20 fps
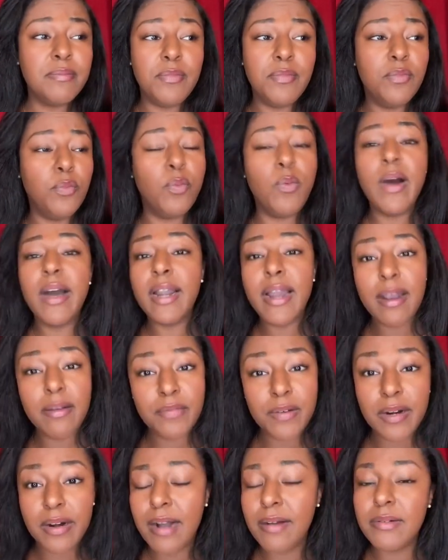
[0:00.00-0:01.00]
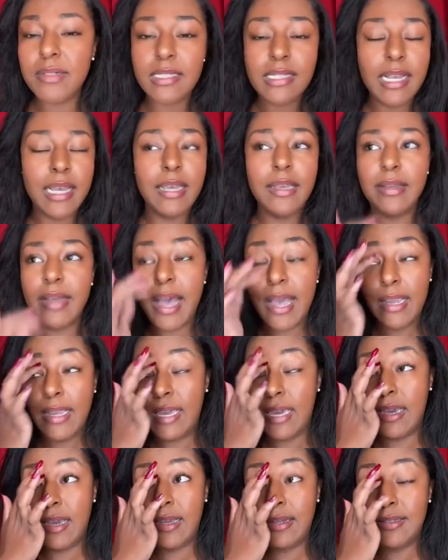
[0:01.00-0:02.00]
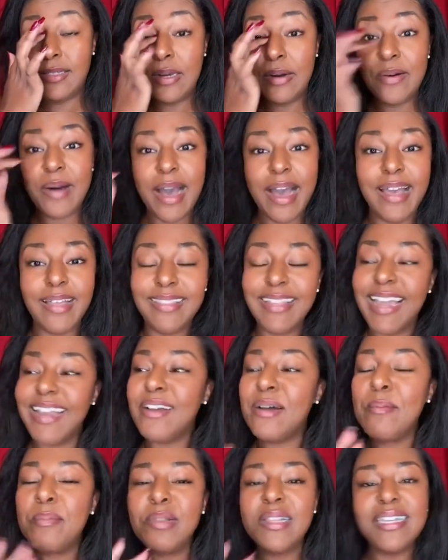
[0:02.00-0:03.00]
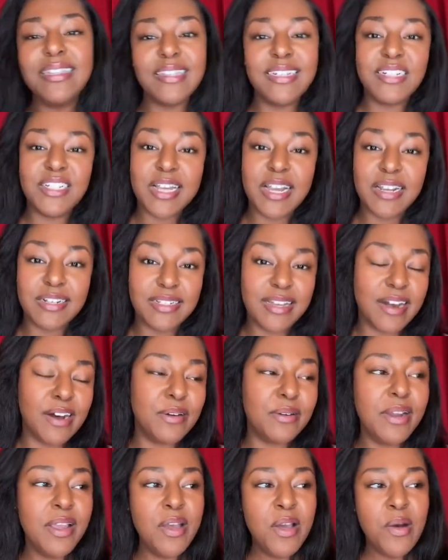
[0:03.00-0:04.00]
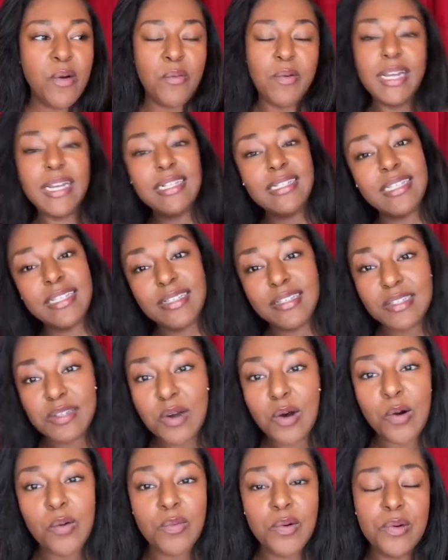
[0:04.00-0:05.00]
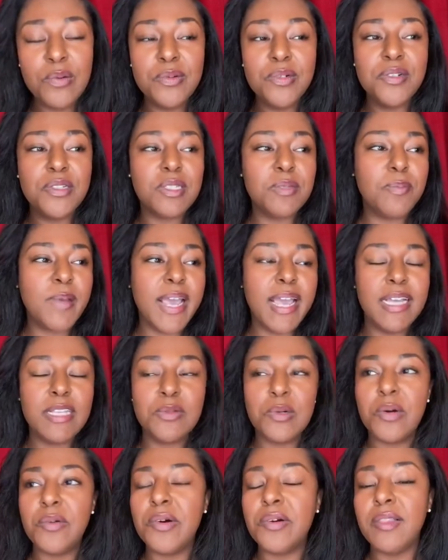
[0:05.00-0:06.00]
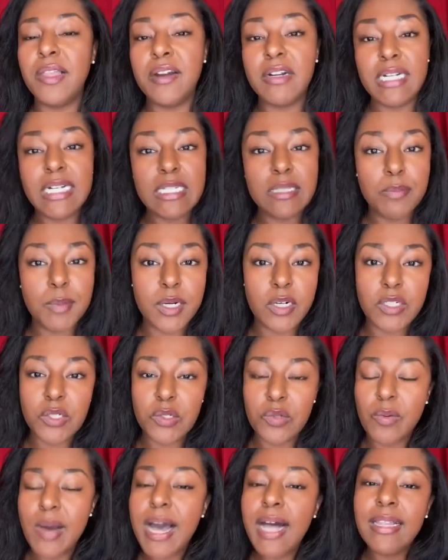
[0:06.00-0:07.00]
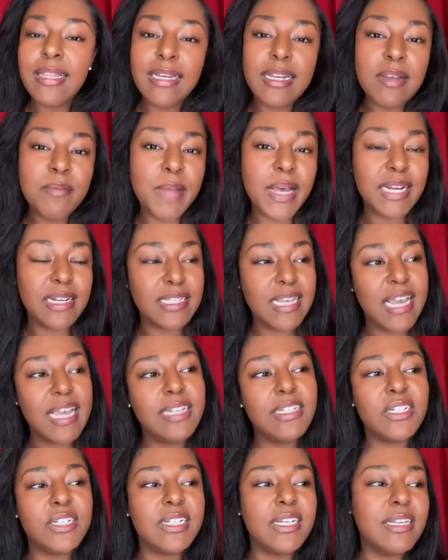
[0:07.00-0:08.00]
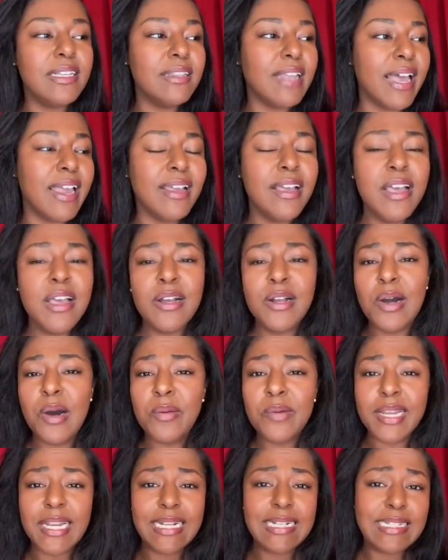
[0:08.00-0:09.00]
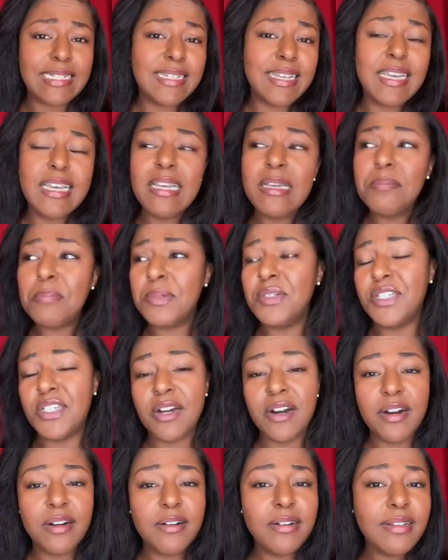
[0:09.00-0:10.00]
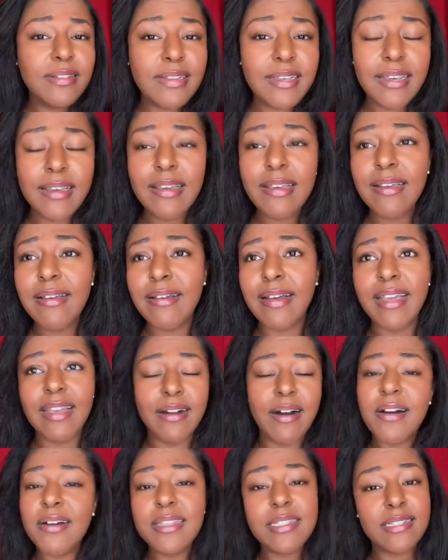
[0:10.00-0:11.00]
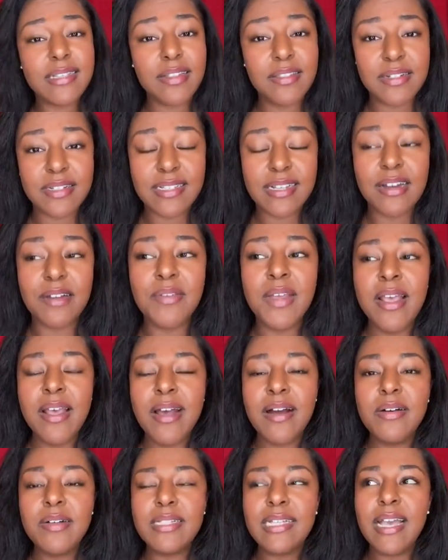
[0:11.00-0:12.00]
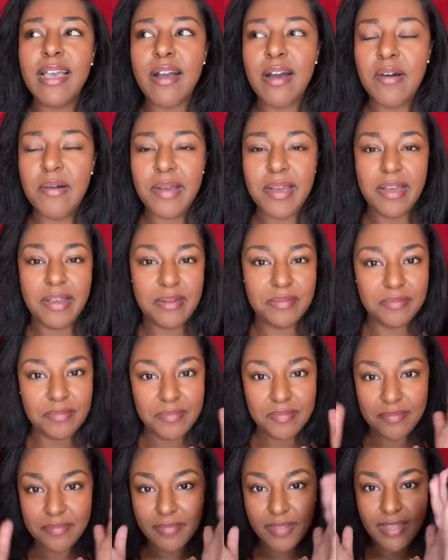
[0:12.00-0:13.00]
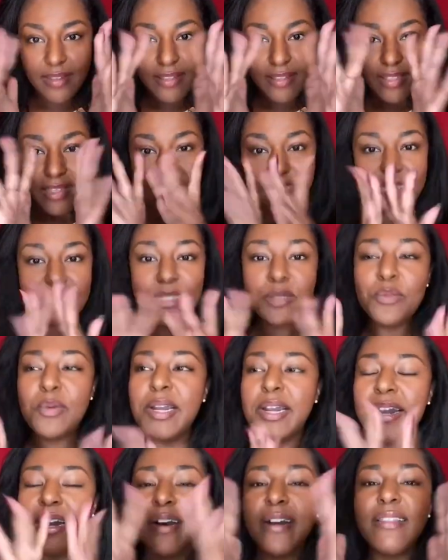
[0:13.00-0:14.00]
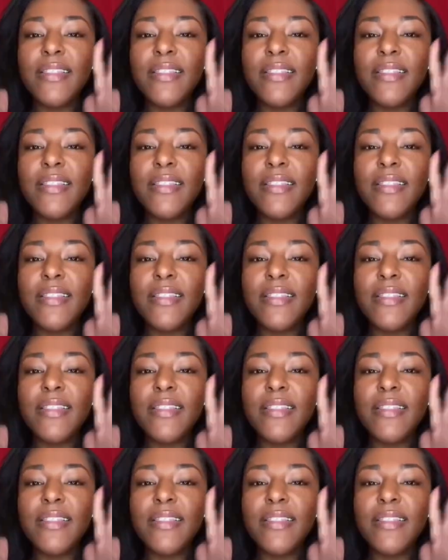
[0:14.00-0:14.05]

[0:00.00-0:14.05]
whatever, I was like, I can't. So I like completely checked out, went into this whole woo-woo space where we're learning spirituality, meditation, like going deep, journaling, like all this other stuff. I was like, okay, this is where